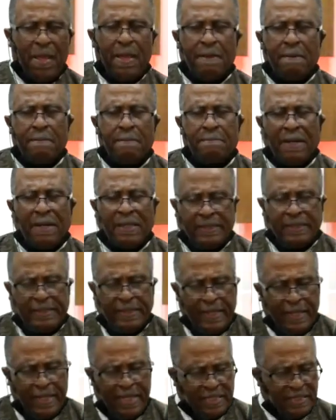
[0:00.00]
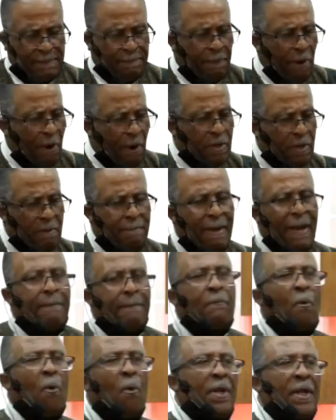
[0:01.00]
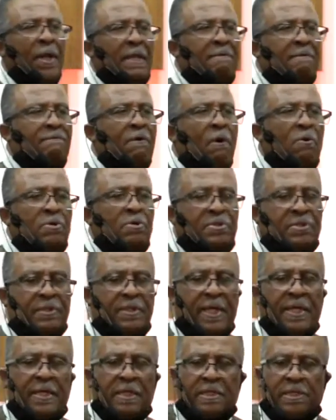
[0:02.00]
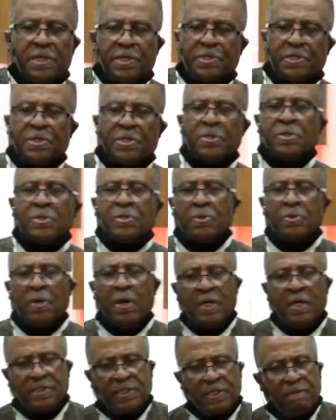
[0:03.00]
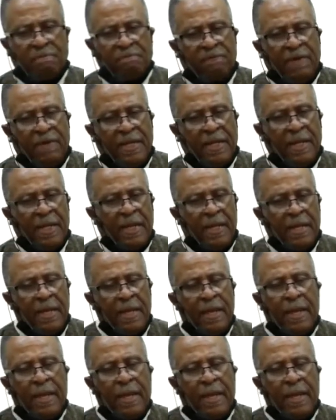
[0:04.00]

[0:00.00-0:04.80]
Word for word: But uh, as a part of my morning devotion, in addition to us convening